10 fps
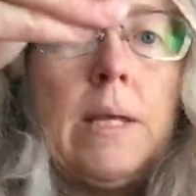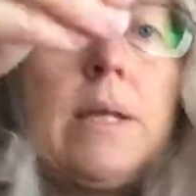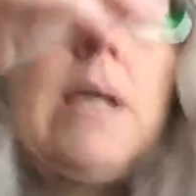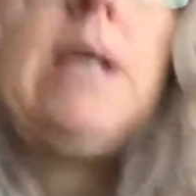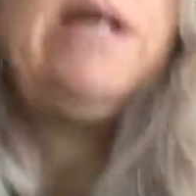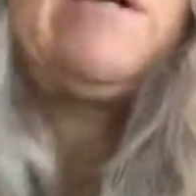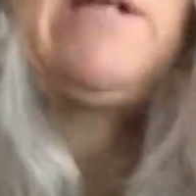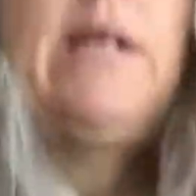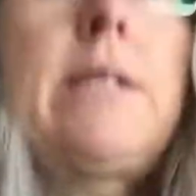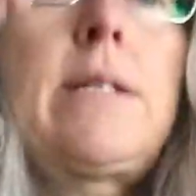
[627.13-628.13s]
okay, I'm
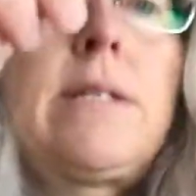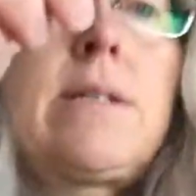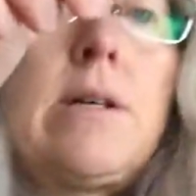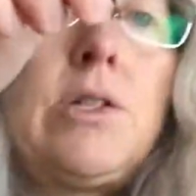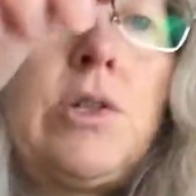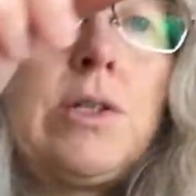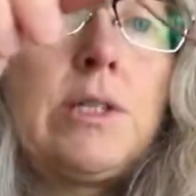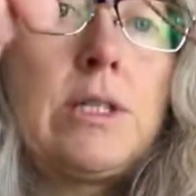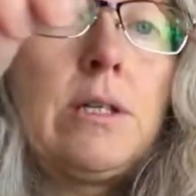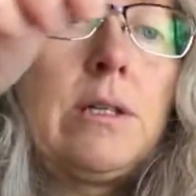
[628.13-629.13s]
going to get to the side, you can
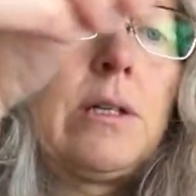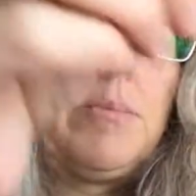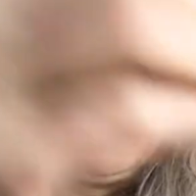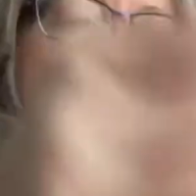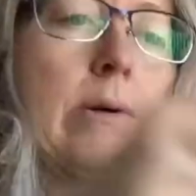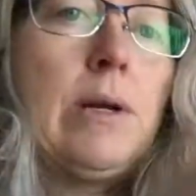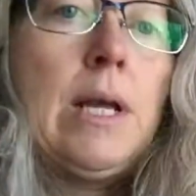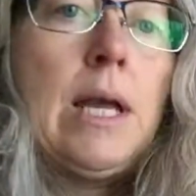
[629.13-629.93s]
see a little better.